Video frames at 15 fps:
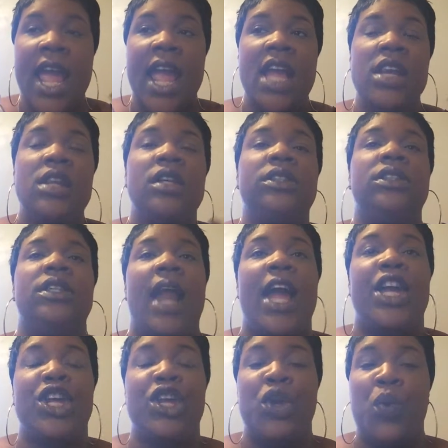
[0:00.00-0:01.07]
It looks
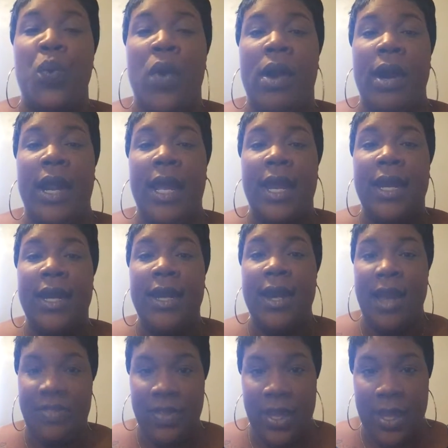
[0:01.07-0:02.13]
like you're wearing
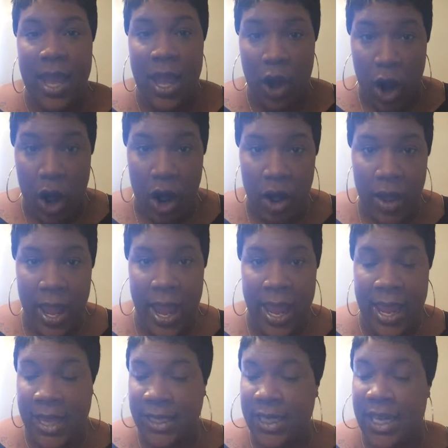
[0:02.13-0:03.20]
nothing at all,
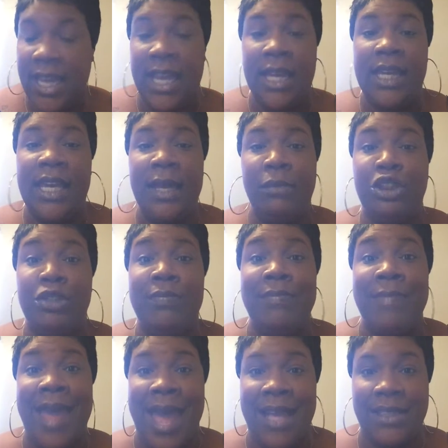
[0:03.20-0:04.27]
and it keeps you
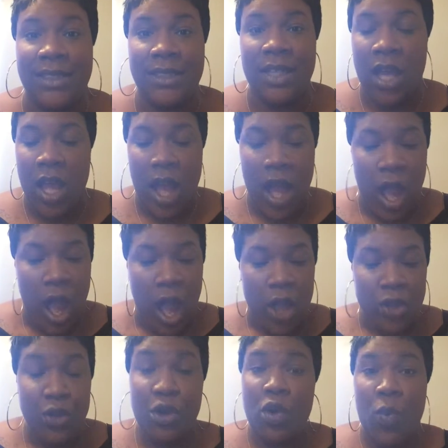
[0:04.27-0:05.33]
matte.
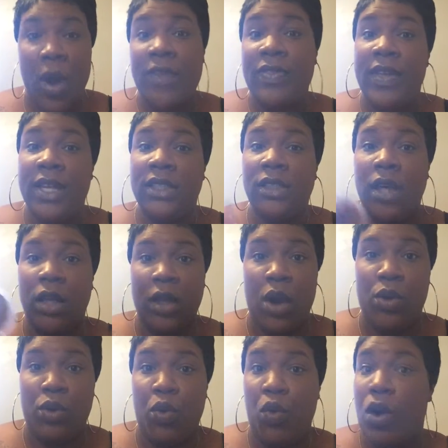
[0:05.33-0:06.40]
You can wear this
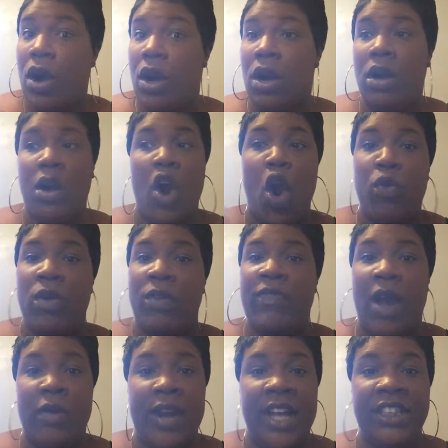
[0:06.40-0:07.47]
alone or over
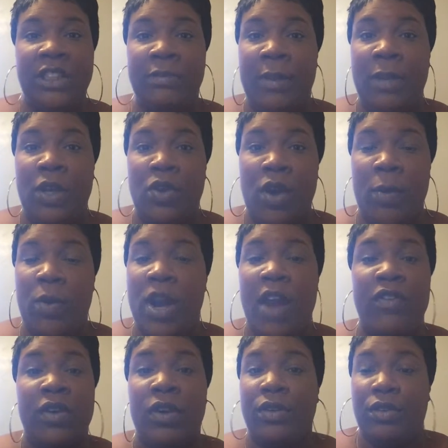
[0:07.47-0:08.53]
foundation, BB cream,
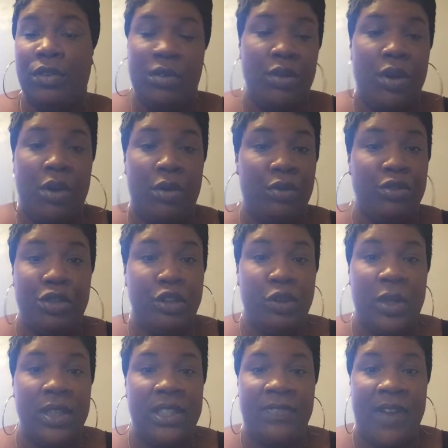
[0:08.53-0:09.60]
whatever, you know, your
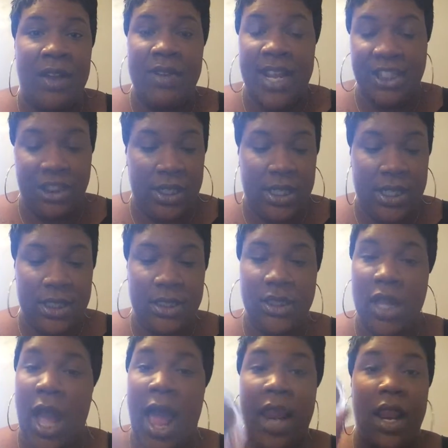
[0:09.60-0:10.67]
choice of foundation is.
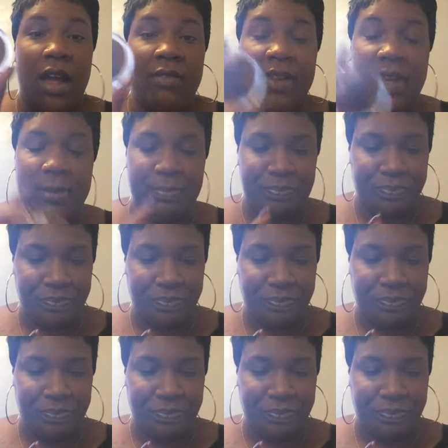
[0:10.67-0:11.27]
I love it.